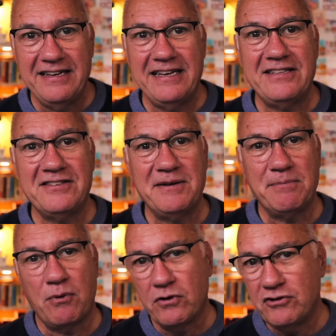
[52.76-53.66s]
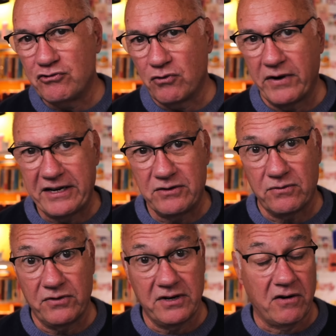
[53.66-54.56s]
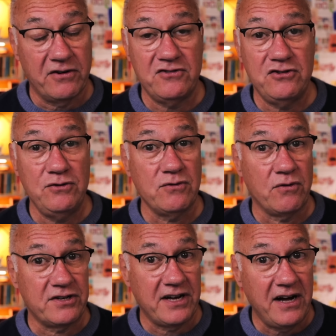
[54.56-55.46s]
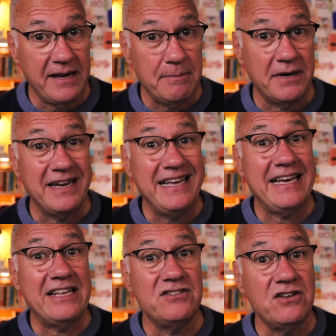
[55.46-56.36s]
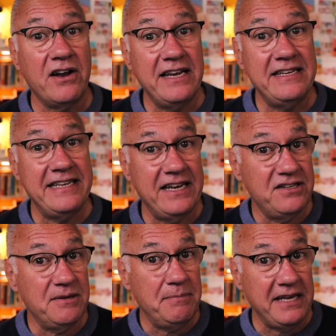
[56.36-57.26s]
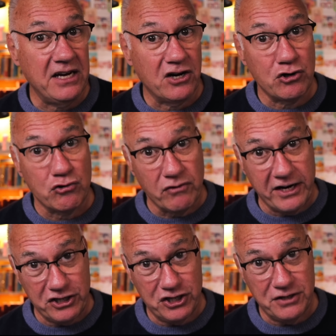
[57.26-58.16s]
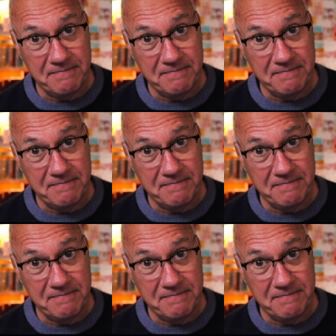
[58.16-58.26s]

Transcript: It's an important drawing tool that artists use all the time, but it's not intended to be a crutch.